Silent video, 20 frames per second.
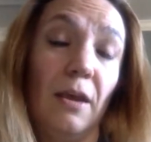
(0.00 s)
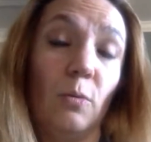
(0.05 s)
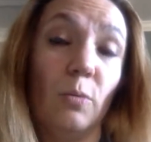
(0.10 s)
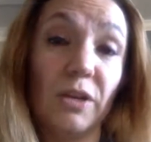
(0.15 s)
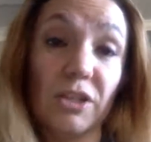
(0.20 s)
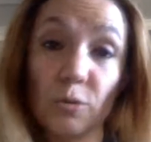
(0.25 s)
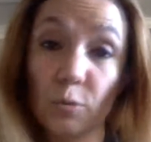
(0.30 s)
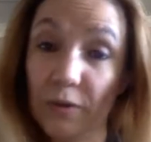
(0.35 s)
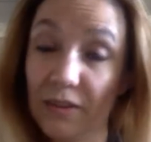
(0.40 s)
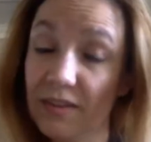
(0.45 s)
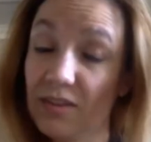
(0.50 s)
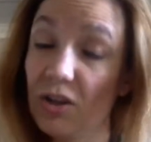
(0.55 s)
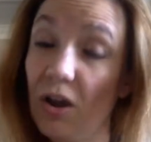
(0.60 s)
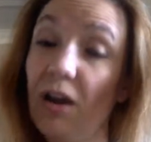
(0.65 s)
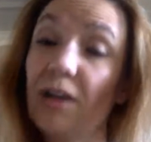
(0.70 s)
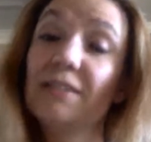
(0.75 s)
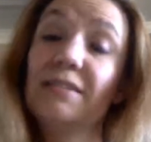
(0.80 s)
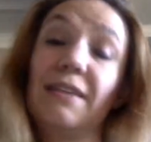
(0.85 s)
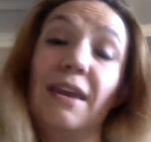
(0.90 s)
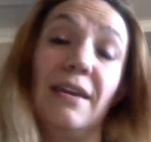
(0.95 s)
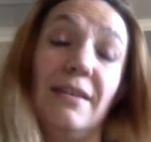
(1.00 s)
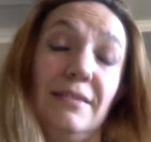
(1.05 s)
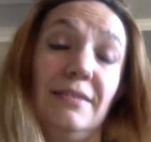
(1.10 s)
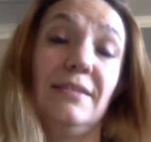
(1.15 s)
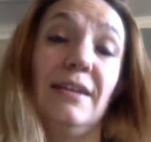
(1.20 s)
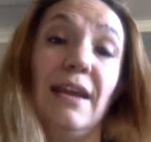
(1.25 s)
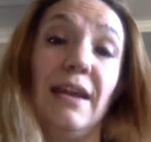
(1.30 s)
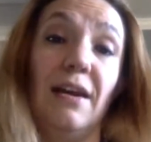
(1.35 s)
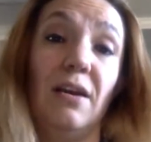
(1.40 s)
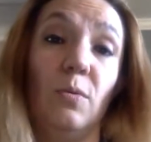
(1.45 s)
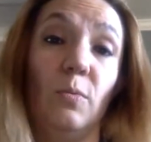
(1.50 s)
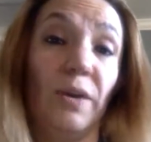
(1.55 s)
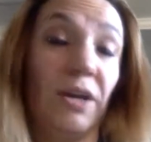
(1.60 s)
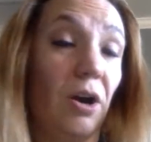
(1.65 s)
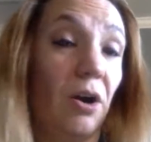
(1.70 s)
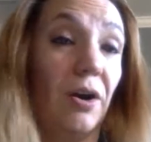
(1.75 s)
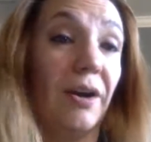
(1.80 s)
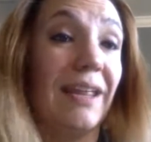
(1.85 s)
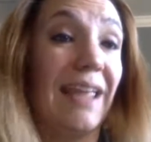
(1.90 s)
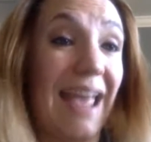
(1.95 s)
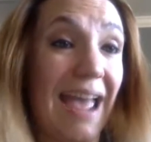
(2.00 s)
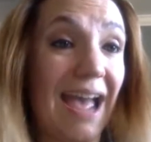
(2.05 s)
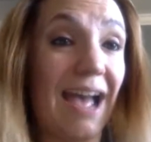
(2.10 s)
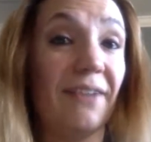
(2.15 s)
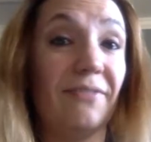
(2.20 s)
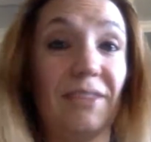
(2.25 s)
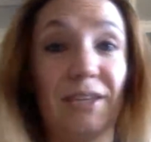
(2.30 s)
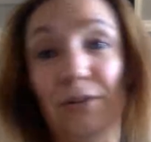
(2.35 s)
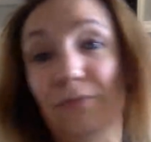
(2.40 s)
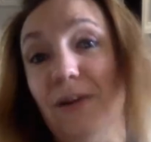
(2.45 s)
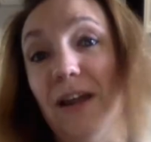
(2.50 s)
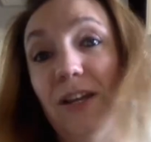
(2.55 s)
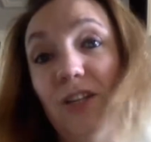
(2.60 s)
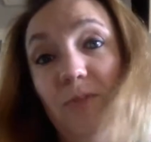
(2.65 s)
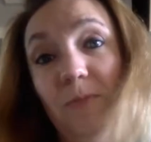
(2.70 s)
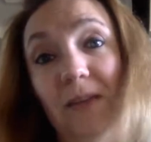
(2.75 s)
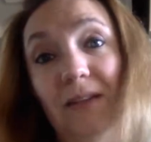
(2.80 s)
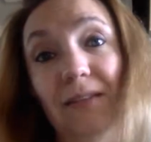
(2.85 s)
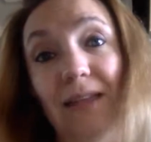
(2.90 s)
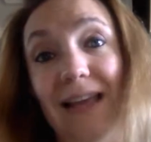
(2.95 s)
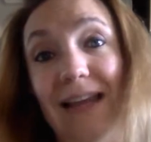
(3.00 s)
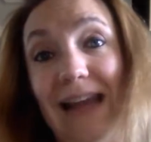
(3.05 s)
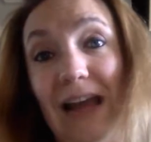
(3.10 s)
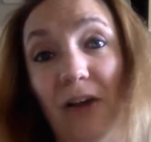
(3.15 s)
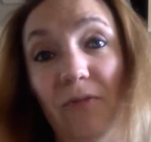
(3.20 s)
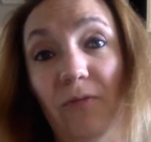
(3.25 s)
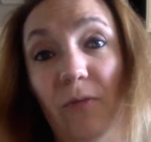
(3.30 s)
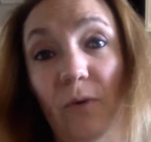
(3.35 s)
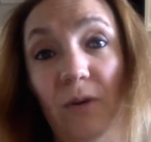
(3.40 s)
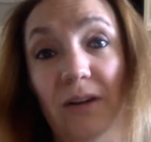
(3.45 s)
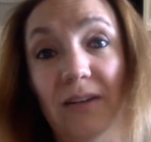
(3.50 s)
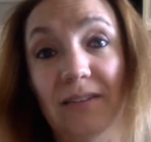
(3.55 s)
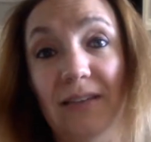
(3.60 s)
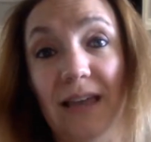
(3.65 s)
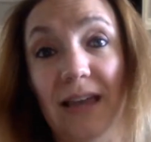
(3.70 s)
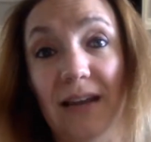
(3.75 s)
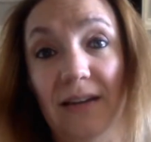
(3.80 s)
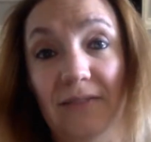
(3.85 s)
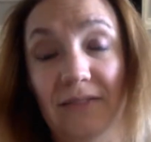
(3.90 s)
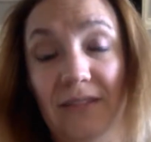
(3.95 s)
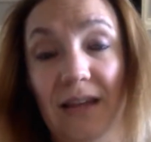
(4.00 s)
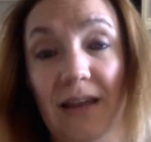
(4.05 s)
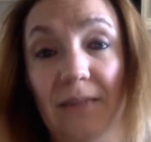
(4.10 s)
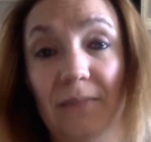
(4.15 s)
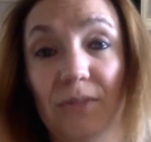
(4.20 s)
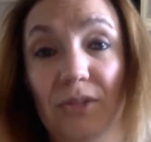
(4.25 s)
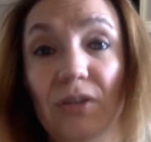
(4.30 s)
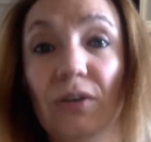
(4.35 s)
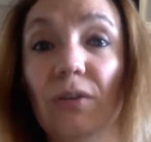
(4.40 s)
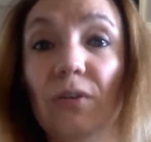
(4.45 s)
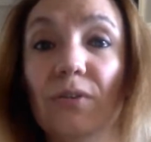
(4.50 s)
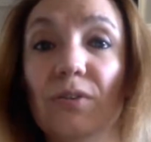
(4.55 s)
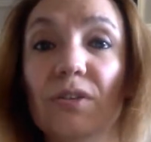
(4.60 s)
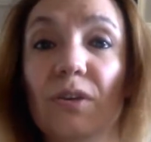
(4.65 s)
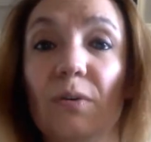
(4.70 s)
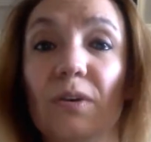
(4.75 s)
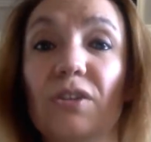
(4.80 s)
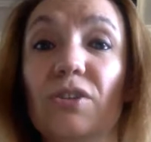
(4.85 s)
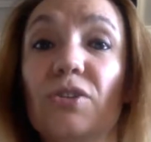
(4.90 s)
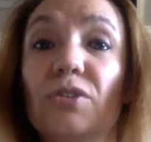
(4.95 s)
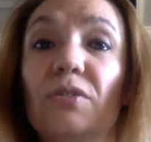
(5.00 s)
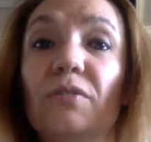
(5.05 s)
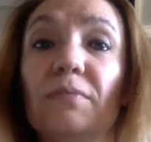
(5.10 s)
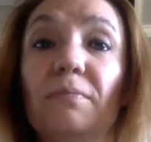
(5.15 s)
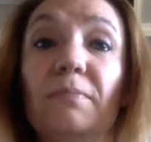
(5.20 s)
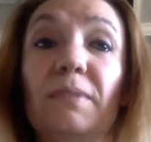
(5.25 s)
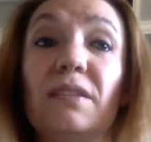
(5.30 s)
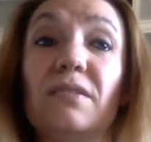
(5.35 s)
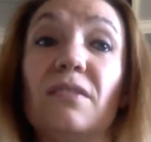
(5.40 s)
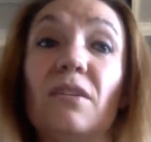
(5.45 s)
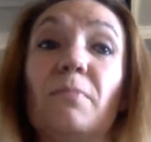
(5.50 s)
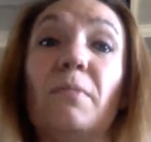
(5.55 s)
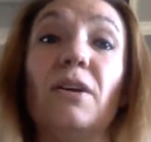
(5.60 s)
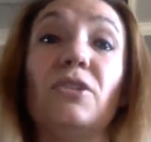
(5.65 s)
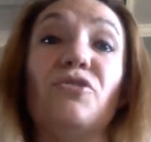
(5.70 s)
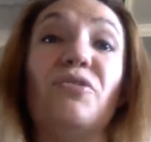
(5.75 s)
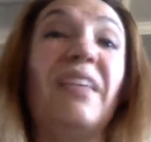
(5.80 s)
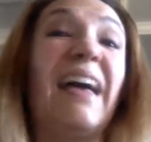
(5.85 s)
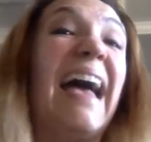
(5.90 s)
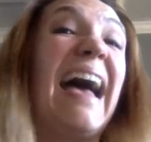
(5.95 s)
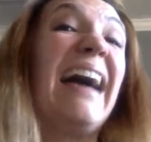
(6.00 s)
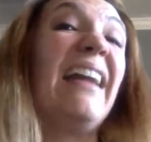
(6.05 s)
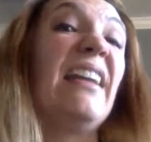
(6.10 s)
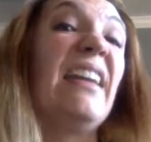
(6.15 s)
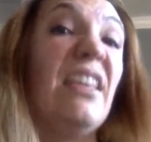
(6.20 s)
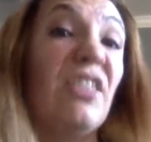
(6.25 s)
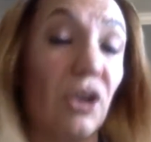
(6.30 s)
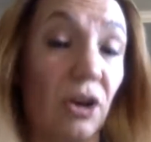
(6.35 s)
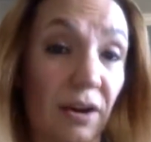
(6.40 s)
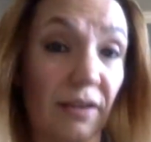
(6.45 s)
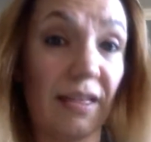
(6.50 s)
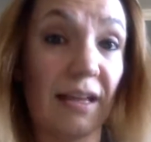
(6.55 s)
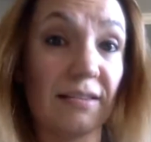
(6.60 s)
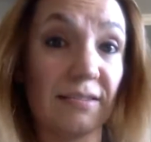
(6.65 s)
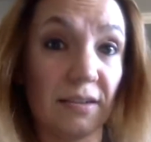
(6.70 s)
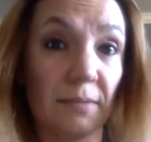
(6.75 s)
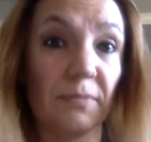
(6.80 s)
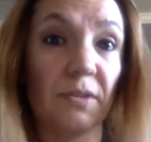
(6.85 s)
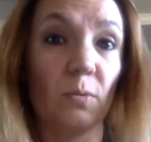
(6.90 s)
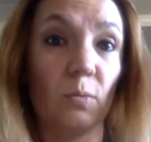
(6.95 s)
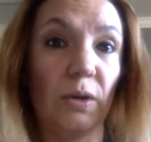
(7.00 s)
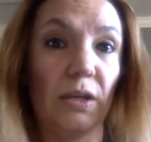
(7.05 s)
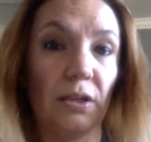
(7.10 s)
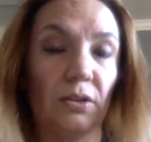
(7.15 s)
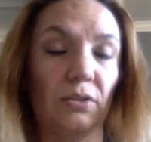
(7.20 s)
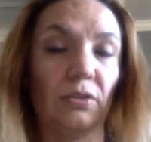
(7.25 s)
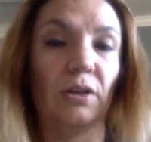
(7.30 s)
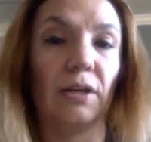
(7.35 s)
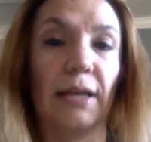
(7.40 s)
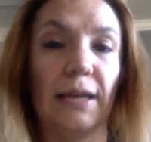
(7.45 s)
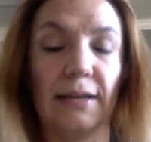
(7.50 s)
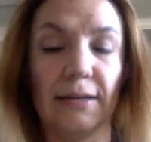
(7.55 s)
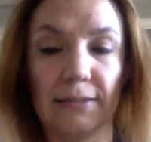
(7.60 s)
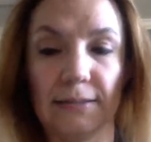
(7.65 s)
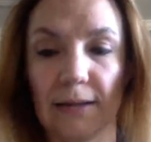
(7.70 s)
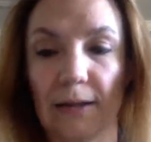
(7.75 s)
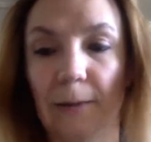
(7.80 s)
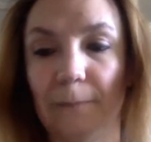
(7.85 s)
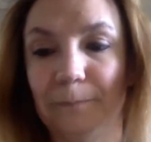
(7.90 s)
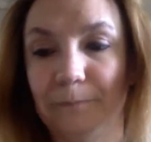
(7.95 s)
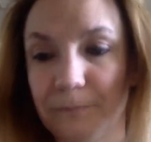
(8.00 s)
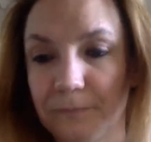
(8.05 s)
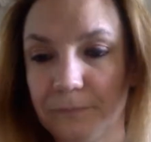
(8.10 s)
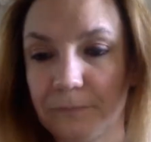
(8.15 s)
which with SongScans now, we already have the arrangement laid out for us ahead of time too, so it shouldn't be so much that either. That's something we can learn ahead of time.